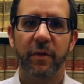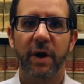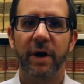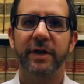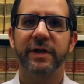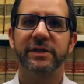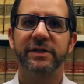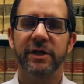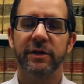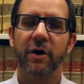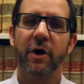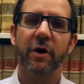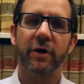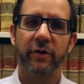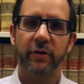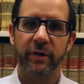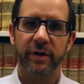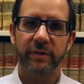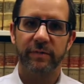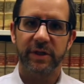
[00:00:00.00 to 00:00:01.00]
parties that
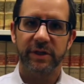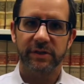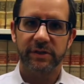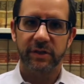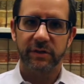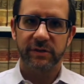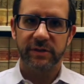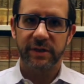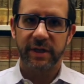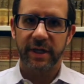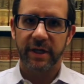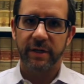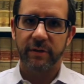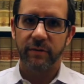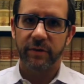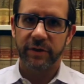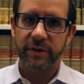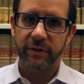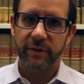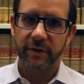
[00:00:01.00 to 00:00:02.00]
aren't going to be associated
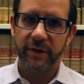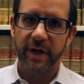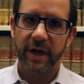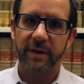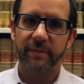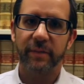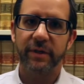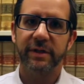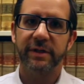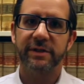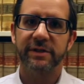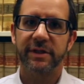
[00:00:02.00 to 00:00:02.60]
with your company,